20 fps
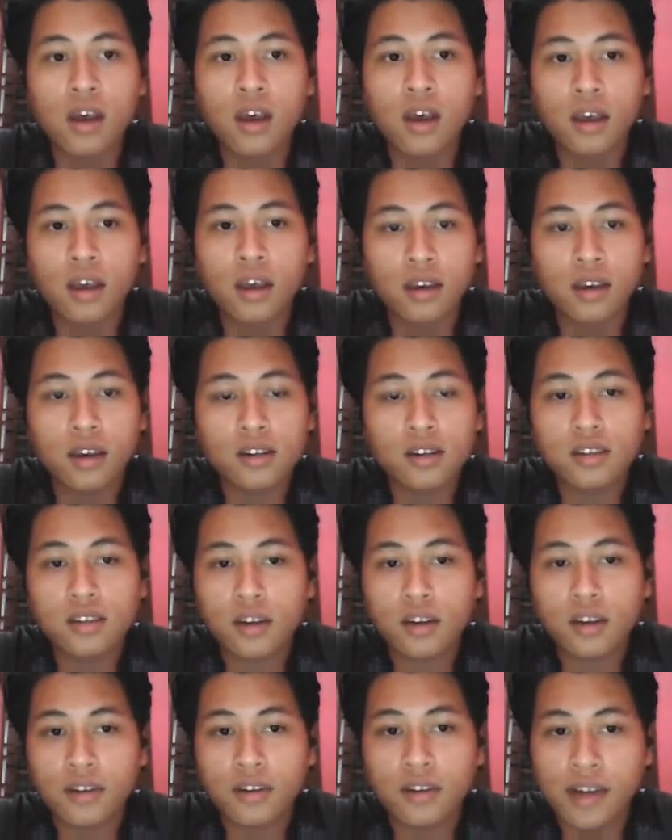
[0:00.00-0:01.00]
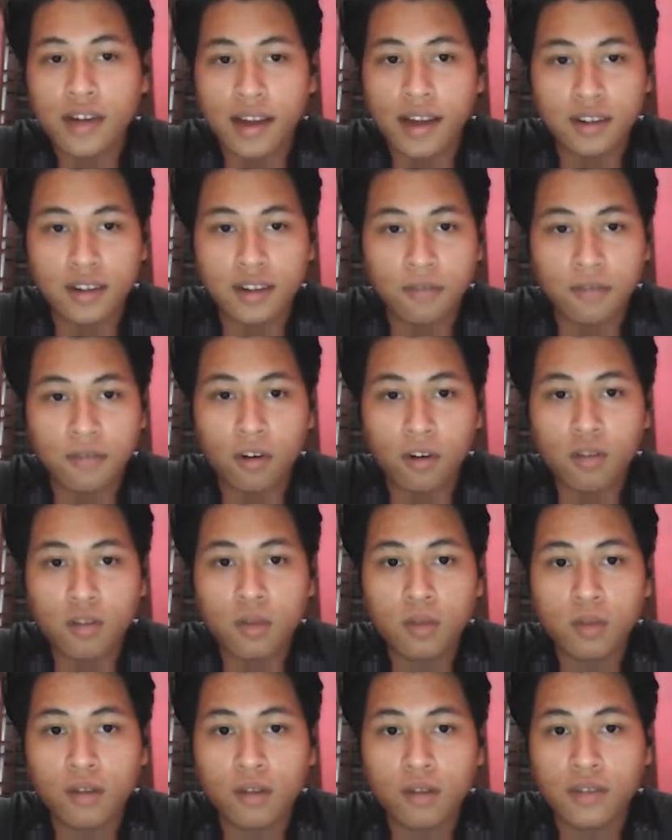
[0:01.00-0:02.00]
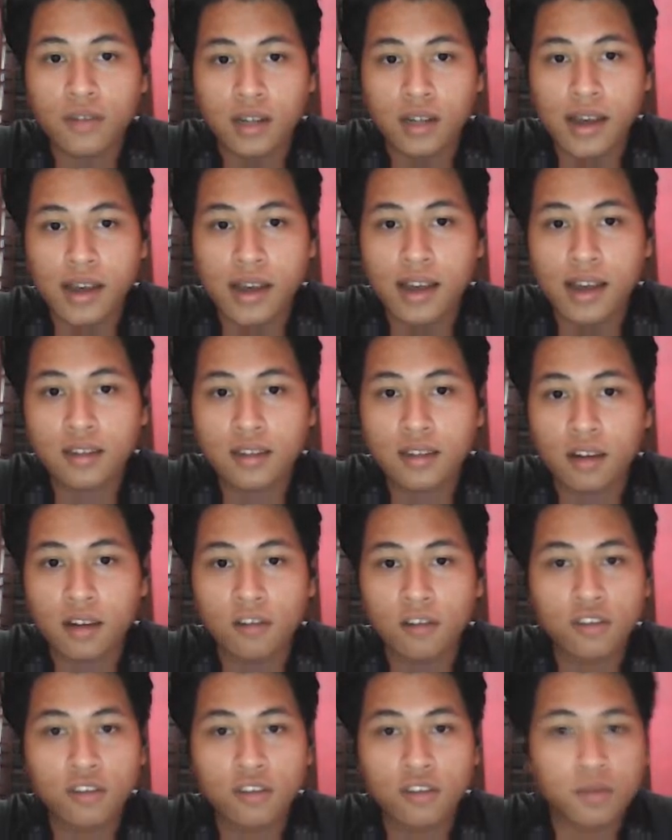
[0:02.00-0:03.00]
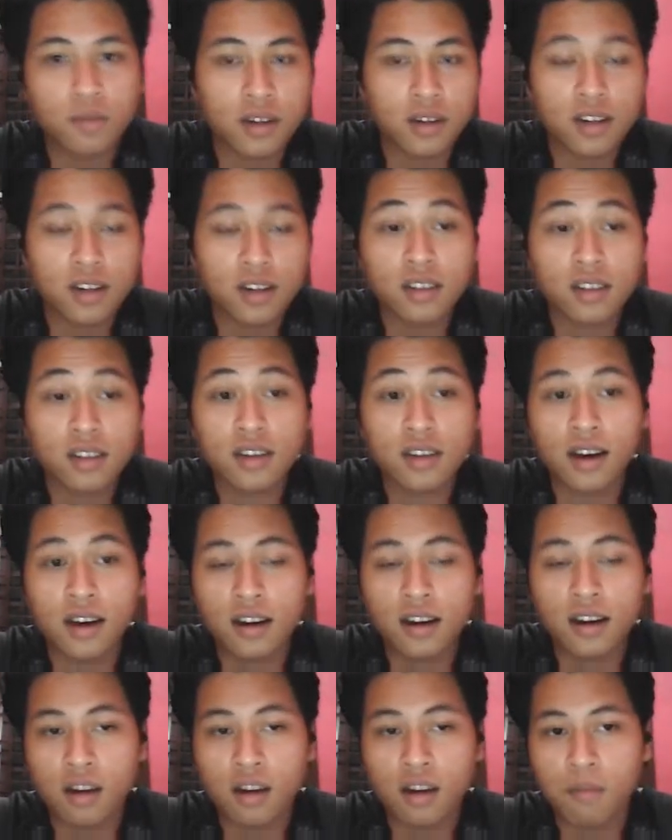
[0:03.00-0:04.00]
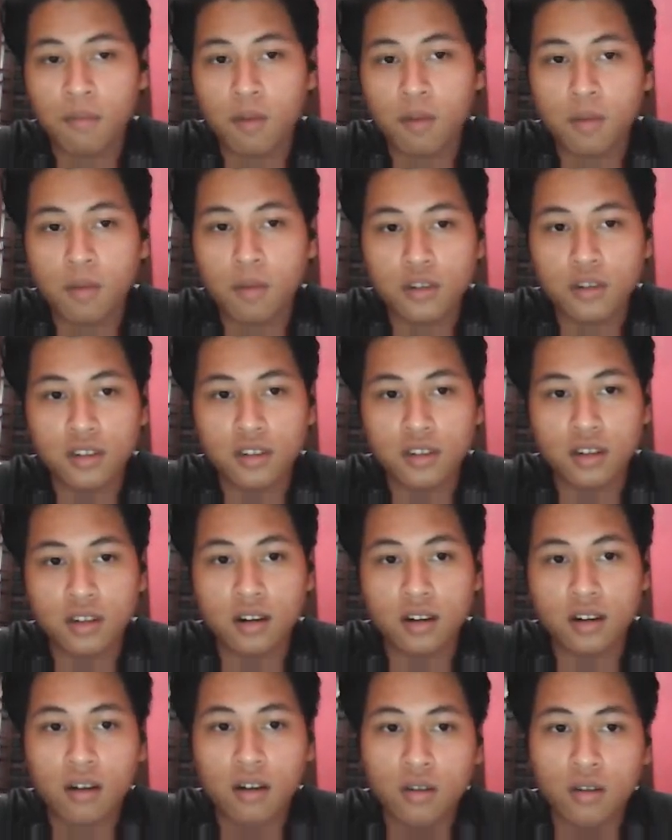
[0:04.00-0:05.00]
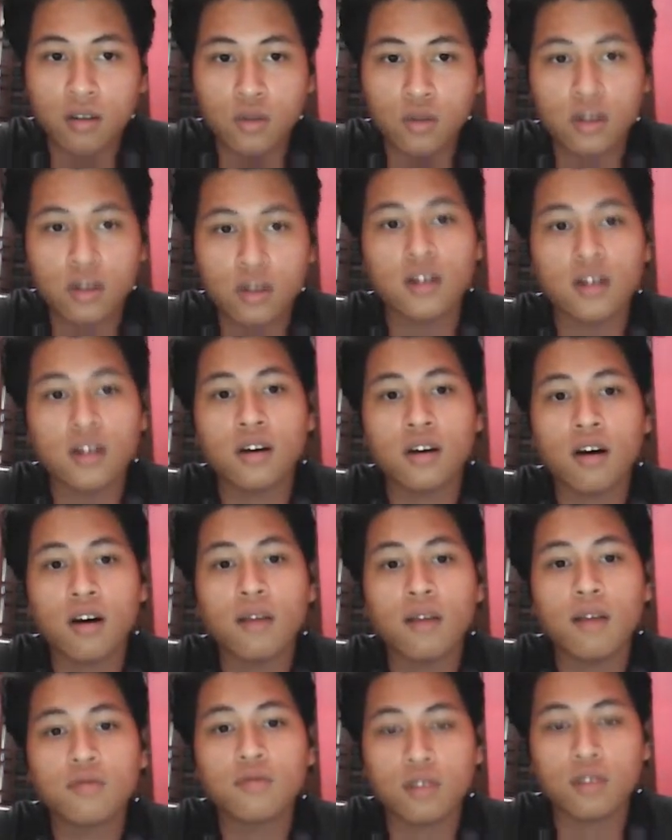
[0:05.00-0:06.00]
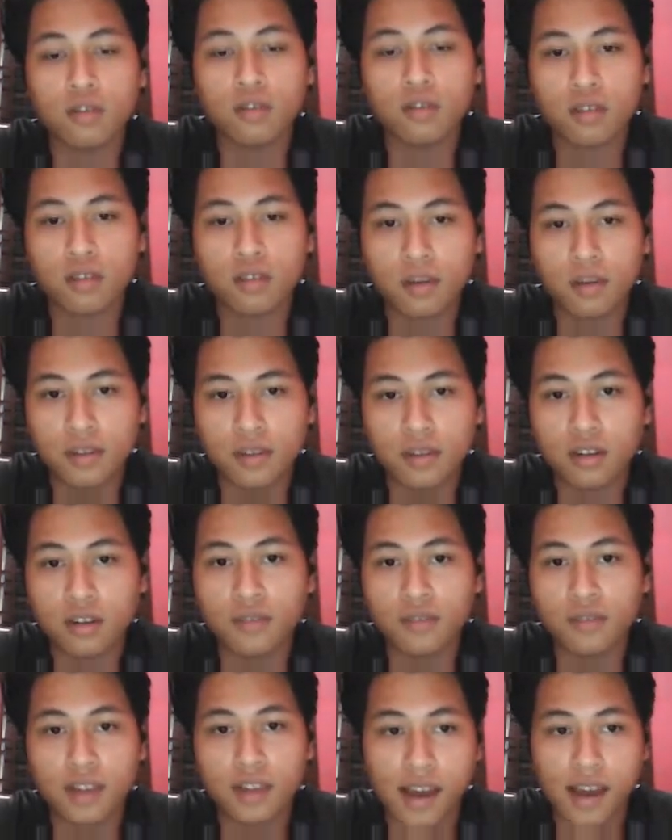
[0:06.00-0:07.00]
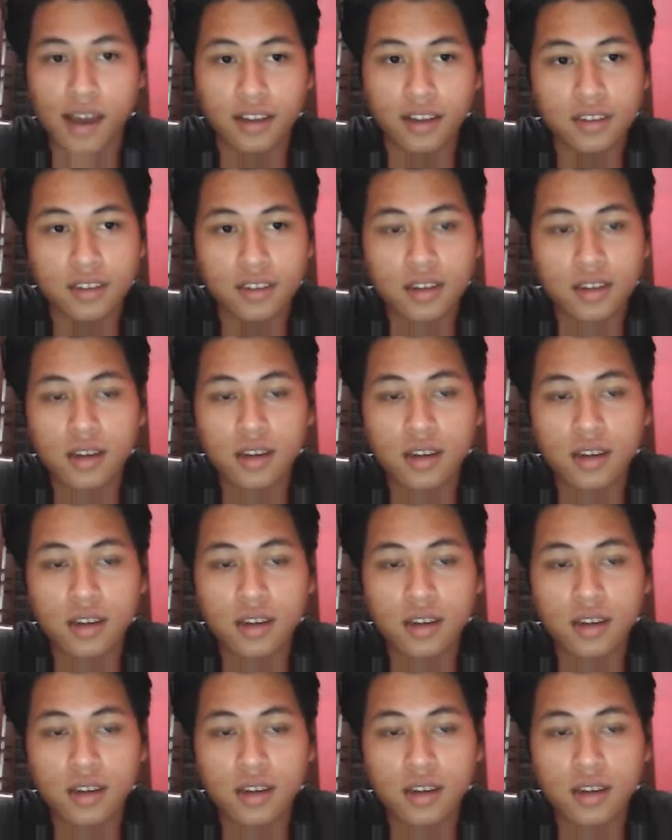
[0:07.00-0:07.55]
He discovered that the volume of a gas at constant pressure is directly proportional to the absolute temperature of the gas.